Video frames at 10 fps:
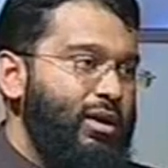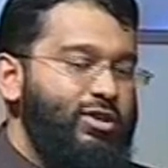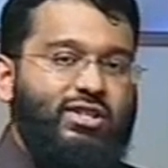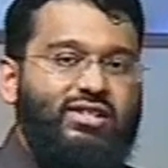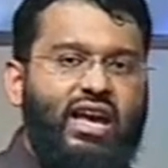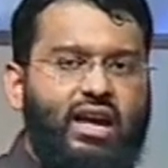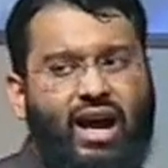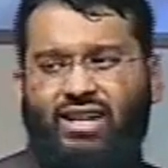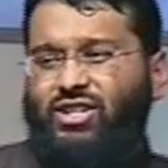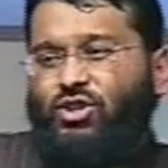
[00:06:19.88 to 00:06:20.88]
To say,
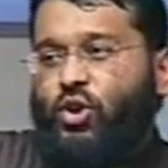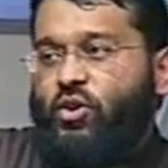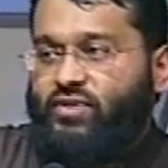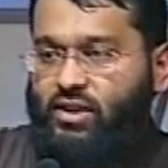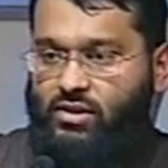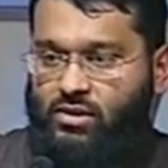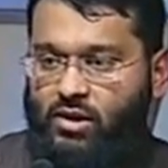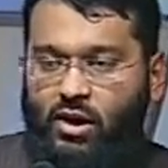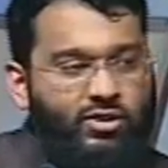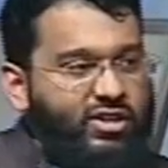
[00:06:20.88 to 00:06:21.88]
I deserve this,
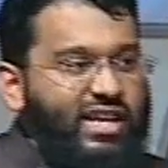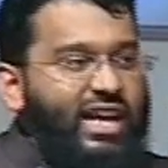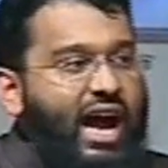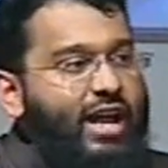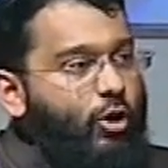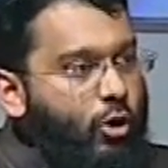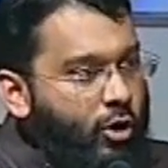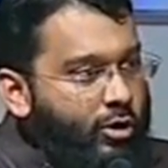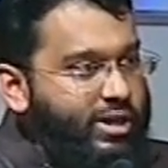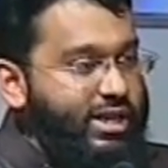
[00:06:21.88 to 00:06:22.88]
to say, I
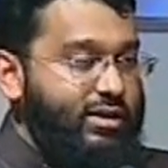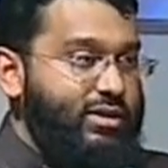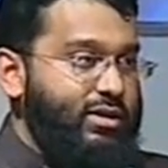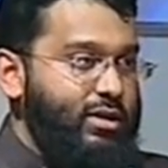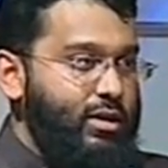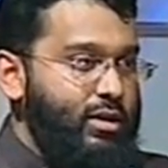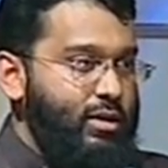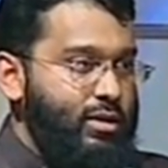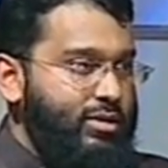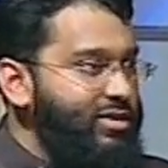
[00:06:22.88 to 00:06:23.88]
earned it,
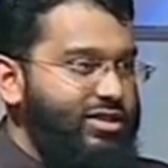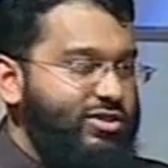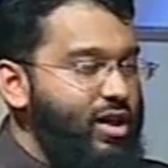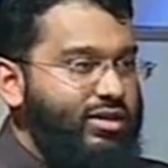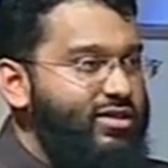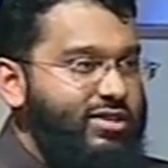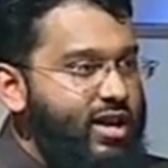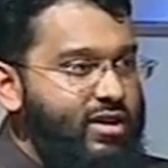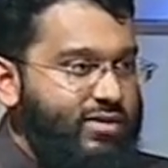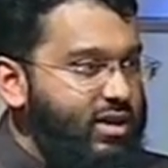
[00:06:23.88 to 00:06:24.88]
this is not the
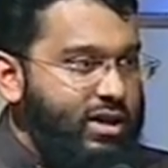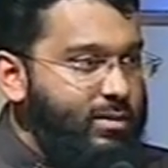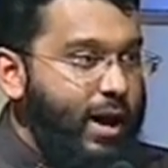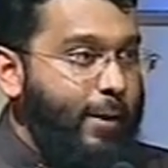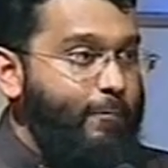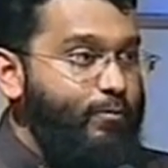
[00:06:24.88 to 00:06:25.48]
sign of Iman.